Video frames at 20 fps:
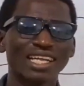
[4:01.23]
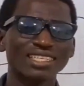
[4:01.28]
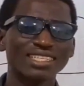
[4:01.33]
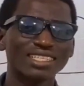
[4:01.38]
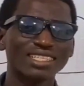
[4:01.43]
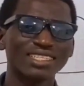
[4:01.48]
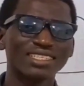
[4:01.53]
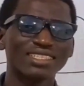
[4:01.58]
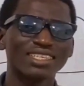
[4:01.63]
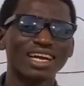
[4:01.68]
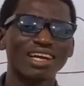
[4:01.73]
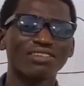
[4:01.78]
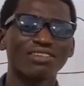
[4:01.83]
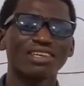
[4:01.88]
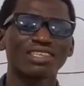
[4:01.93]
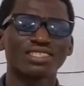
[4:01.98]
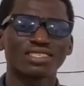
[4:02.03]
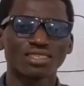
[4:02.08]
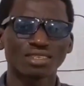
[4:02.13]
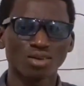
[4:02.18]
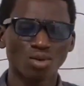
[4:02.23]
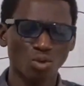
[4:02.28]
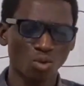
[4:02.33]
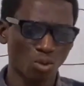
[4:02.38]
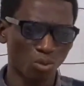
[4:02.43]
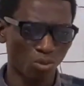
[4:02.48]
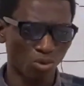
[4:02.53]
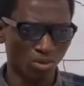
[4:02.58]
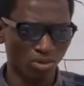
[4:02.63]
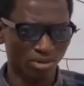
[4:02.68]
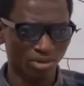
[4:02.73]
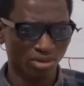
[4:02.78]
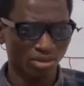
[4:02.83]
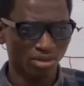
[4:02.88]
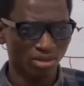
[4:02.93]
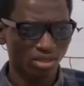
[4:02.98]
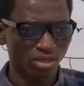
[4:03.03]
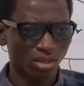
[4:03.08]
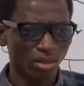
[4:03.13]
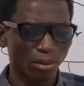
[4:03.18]
antidiuretic hormone,
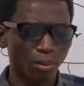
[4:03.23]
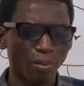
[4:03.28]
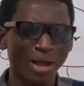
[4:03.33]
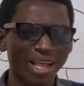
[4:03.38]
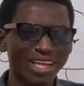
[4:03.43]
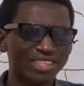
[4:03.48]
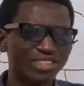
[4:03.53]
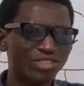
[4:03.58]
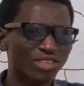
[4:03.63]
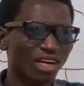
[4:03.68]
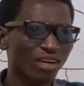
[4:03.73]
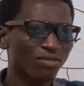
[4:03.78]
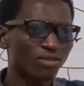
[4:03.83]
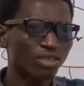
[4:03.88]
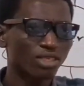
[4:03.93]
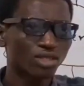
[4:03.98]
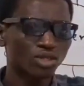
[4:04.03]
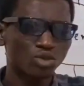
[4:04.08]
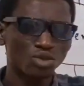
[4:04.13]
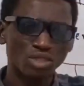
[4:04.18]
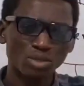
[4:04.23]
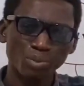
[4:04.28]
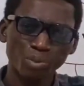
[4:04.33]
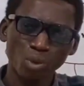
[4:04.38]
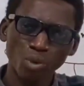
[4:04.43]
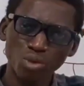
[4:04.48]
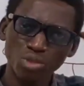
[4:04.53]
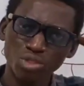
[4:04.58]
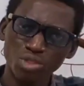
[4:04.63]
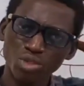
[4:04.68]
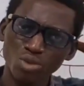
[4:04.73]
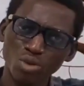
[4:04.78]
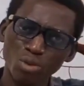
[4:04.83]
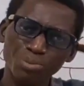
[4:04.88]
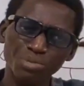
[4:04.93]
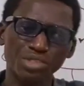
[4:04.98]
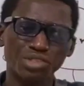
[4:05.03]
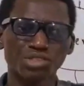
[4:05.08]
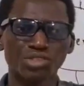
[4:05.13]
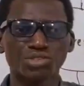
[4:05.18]
by traveling to the
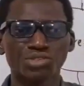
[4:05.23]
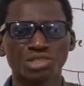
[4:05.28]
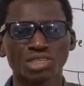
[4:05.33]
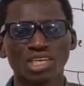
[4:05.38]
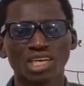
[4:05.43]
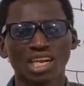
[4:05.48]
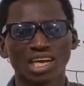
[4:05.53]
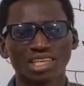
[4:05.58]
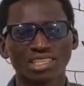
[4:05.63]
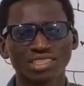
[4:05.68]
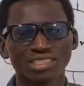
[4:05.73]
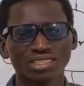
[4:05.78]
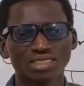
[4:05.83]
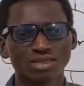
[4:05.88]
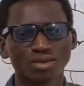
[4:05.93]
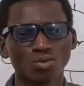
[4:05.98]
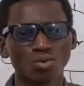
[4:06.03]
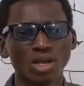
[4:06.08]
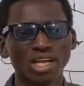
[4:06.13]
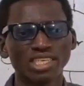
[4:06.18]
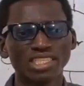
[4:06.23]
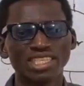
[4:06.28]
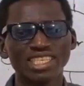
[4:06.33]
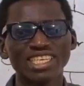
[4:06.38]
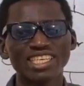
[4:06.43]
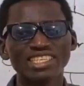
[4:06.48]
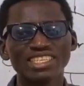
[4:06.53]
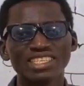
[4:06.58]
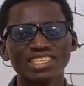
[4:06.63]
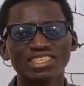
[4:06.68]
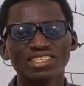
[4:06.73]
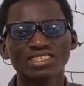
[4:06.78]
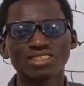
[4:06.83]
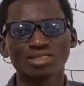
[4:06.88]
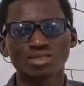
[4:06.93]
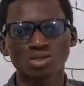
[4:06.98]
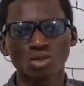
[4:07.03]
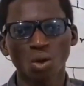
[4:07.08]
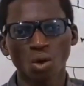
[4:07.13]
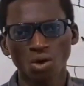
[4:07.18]
posterior pituitary gland where the
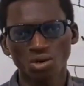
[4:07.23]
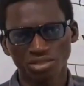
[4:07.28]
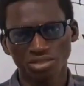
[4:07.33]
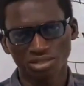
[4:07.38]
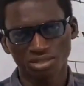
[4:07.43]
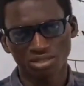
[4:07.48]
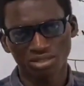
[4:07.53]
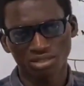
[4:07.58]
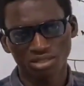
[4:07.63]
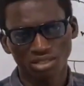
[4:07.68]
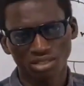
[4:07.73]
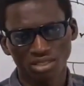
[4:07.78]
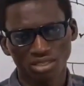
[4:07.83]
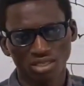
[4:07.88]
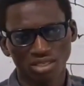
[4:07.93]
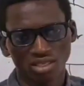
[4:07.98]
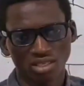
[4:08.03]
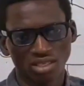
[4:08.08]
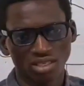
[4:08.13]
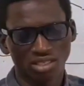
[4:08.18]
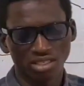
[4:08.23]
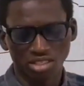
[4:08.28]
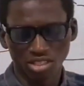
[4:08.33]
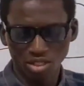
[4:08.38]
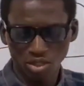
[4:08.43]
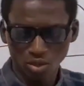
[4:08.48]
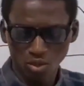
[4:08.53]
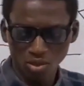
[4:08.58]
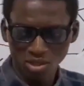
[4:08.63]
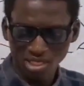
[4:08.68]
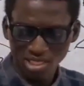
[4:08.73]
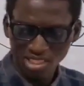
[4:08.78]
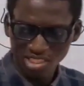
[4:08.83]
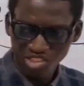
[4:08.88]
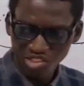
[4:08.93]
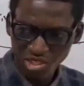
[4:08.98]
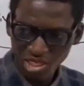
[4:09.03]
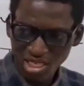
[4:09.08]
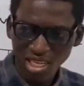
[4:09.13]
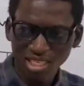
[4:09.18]
ADH is stored. It will
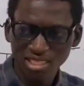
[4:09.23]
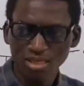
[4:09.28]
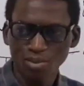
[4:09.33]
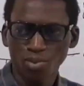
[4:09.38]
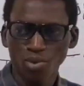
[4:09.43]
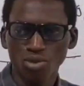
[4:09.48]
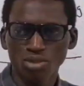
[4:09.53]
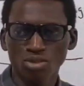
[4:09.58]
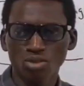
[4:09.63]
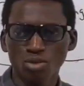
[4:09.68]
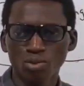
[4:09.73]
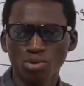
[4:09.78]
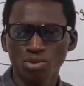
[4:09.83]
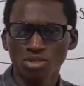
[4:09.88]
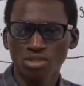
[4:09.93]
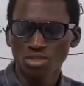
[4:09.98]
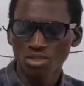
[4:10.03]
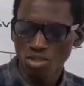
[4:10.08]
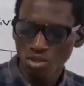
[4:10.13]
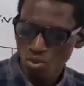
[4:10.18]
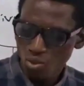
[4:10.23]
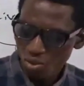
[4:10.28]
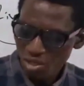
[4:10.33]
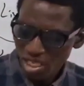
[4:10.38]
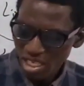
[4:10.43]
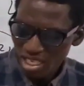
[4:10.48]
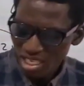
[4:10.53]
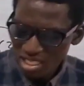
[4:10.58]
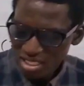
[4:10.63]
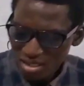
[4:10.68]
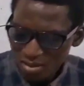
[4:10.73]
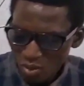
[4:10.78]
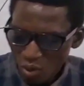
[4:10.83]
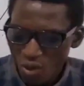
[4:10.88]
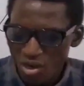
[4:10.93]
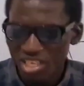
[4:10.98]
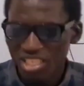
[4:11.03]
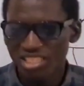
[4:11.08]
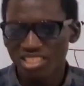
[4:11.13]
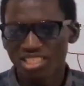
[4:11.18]
trigger the posterior pituitary to release
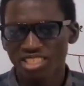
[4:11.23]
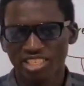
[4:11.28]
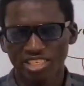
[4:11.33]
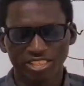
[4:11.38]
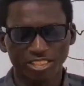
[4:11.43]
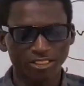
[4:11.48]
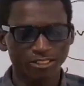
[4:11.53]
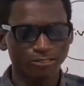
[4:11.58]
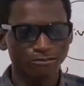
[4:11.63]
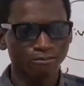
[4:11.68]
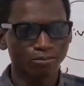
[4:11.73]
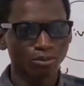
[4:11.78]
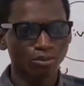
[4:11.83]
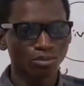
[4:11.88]
more ADH